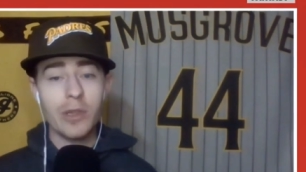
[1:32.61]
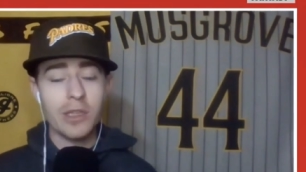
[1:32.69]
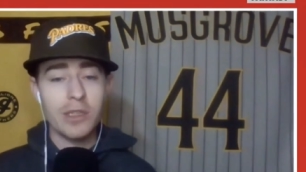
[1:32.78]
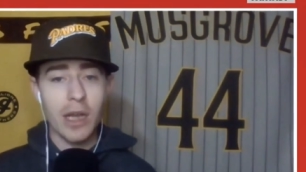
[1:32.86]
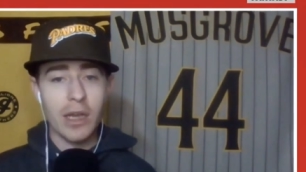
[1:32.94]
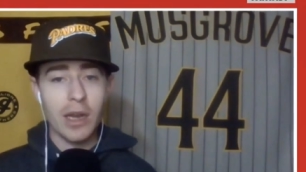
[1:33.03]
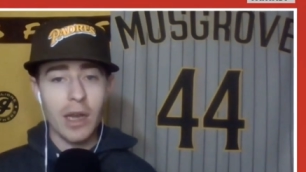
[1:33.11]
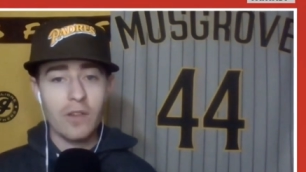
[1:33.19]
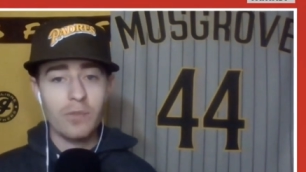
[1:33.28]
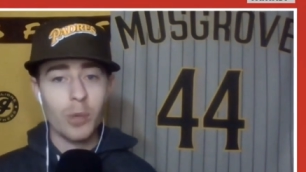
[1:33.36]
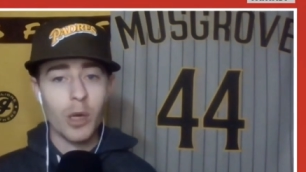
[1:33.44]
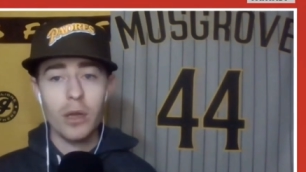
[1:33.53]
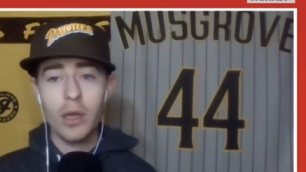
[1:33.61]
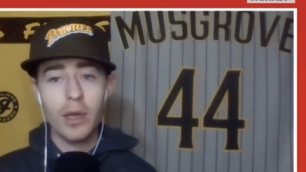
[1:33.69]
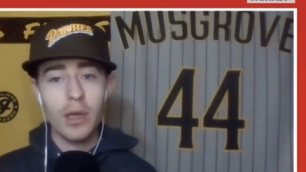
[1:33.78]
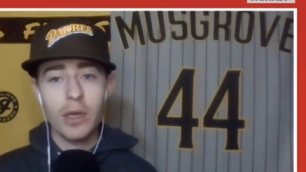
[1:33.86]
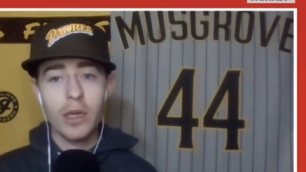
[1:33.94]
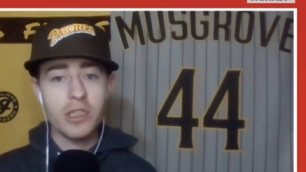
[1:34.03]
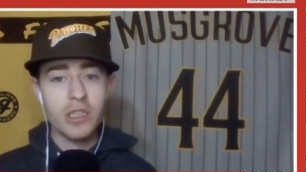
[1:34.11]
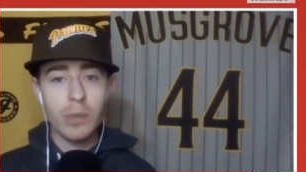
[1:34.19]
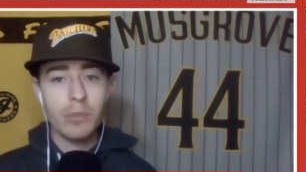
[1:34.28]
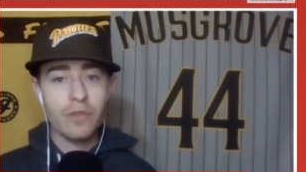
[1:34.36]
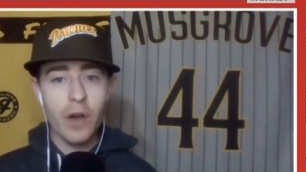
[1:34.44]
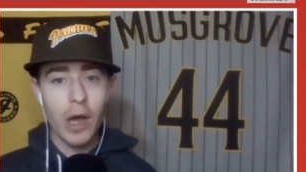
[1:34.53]
in the second half, but he
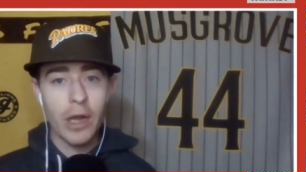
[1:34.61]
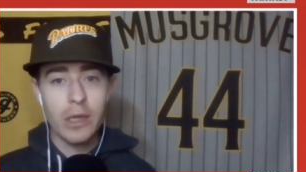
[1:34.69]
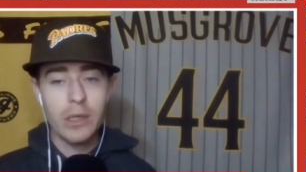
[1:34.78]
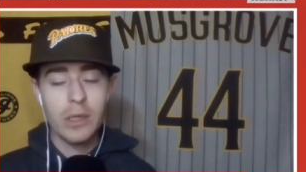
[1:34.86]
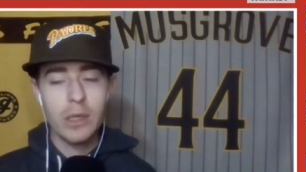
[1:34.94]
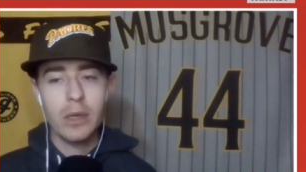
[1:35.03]
seemed fine.